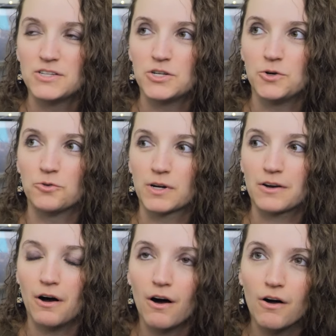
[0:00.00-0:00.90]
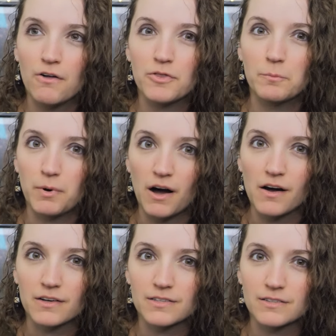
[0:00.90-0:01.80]
to recall the
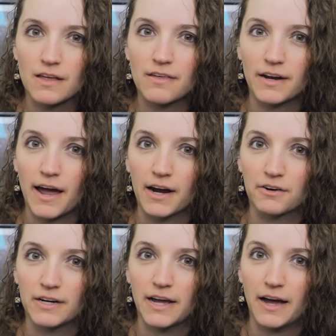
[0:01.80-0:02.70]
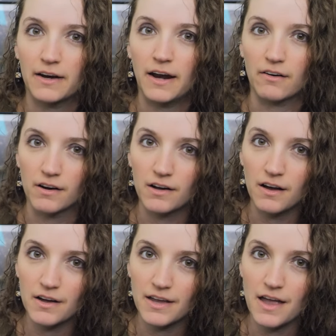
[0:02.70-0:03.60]
box that Hagrid had
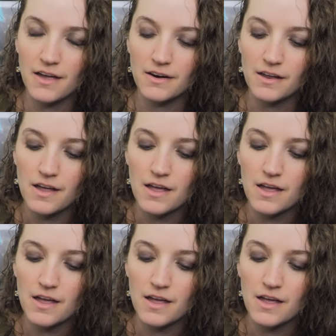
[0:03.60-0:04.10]
Aragog in.